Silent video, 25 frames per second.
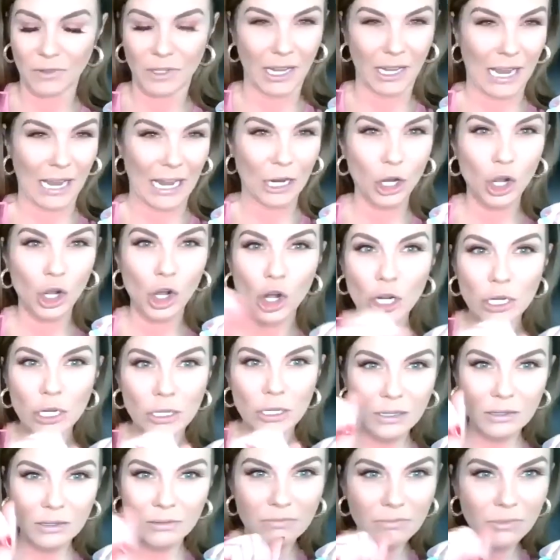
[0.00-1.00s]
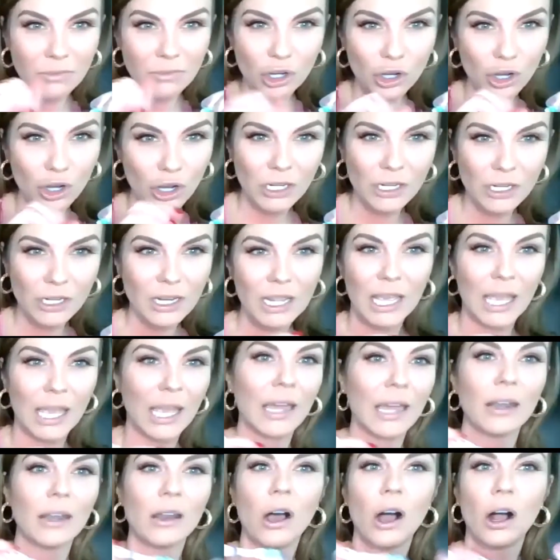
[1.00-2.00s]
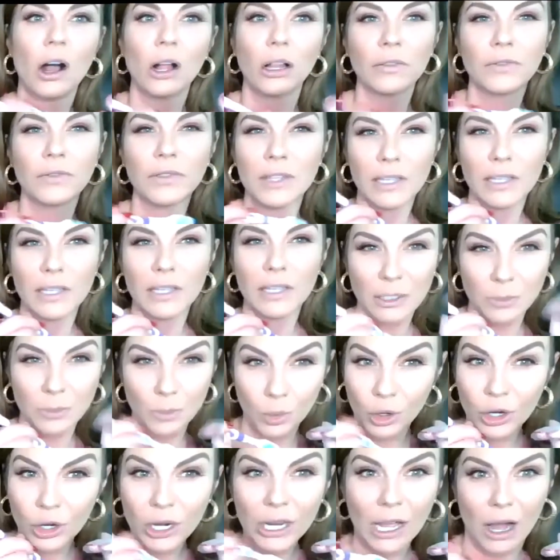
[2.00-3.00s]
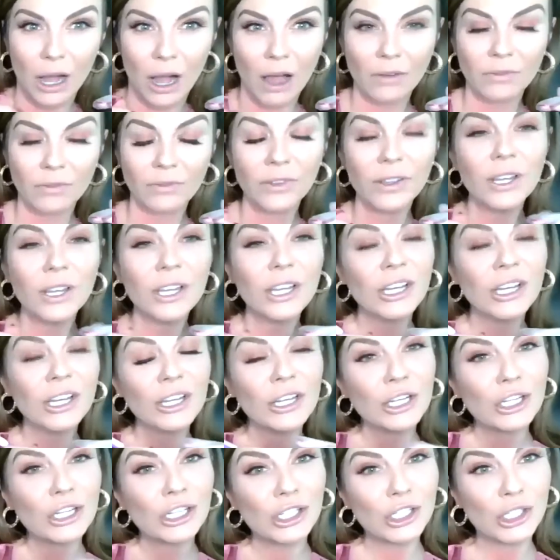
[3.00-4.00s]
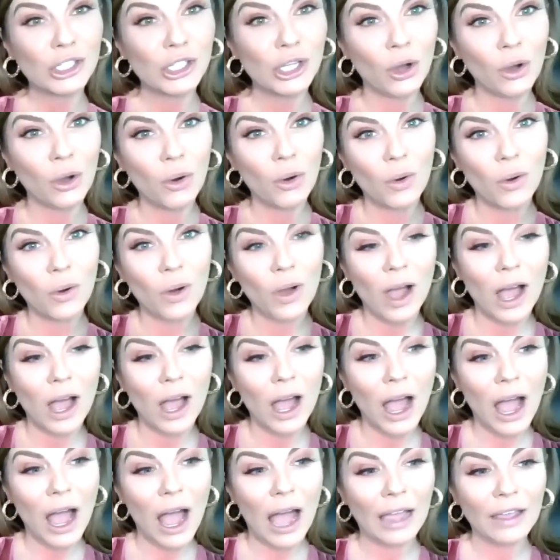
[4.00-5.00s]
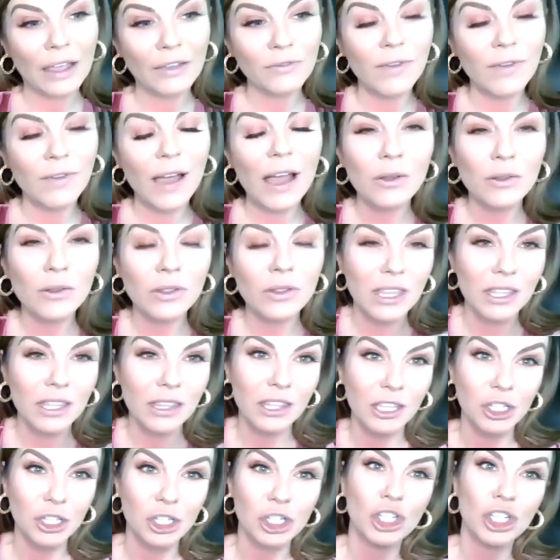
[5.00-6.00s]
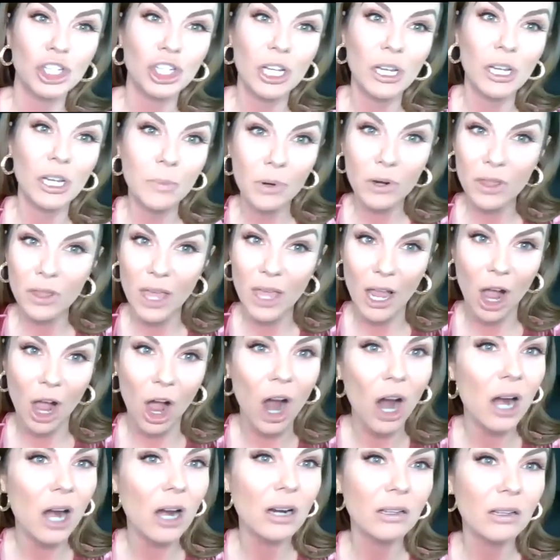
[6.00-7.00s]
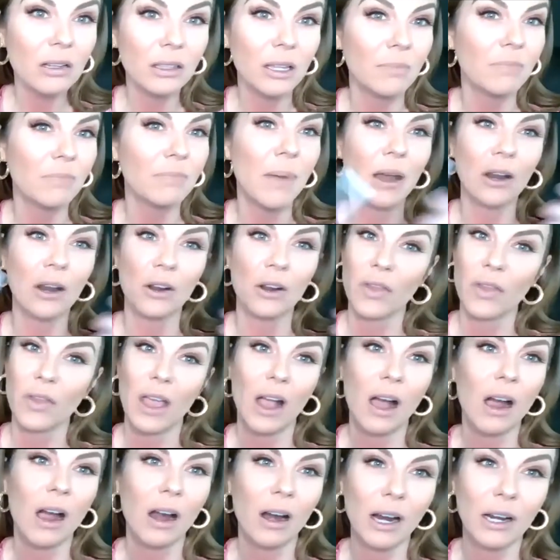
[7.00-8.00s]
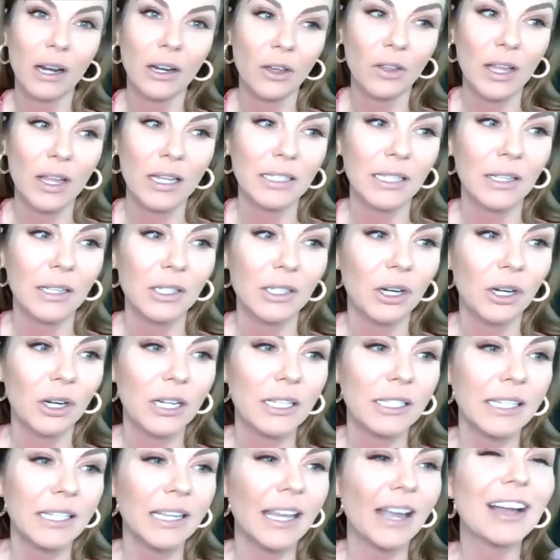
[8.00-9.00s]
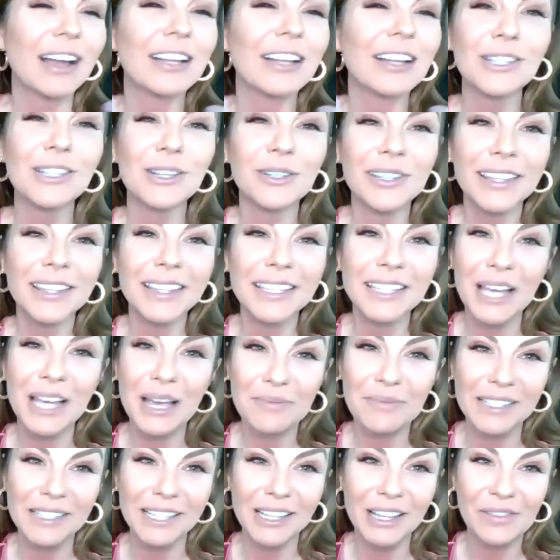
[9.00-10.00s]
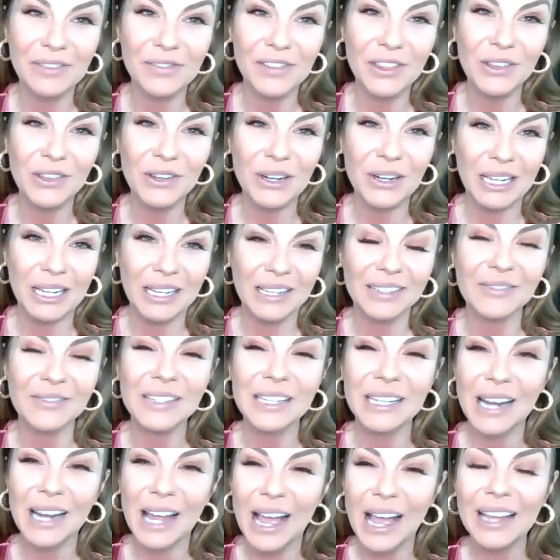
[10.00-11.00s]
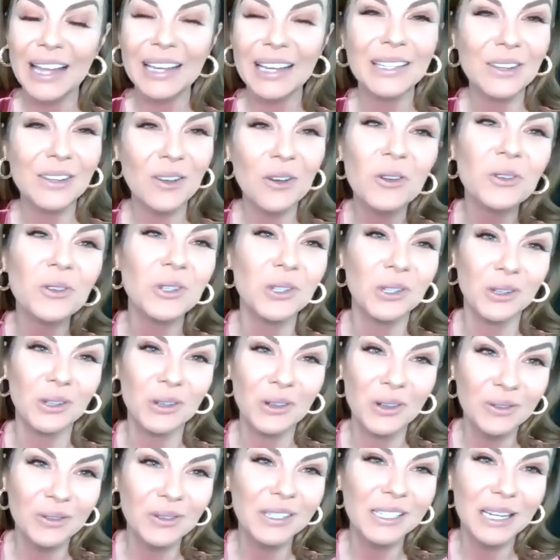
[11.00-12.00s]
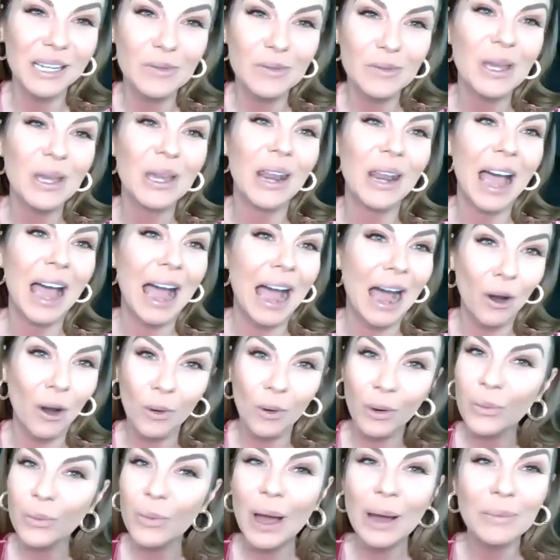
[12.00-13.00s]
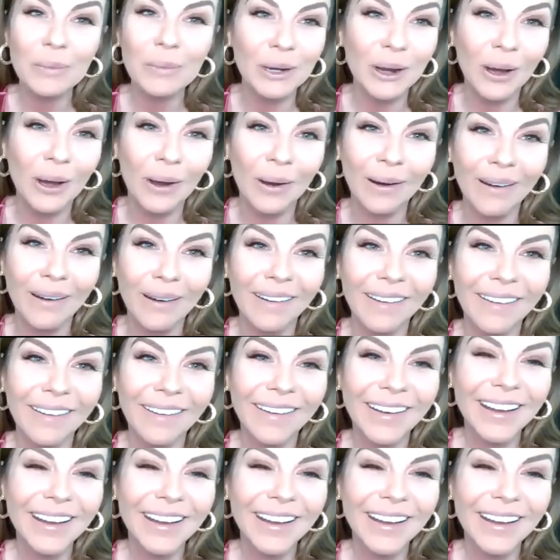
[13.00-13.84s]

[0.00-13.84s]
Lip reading: Like I couldn't get all of the debris off. So I found that the cheaper they are, the better they are. I know that sounds crazy. I just looked at the time, it's 11:30. I told you it was gonna be an hour webinar.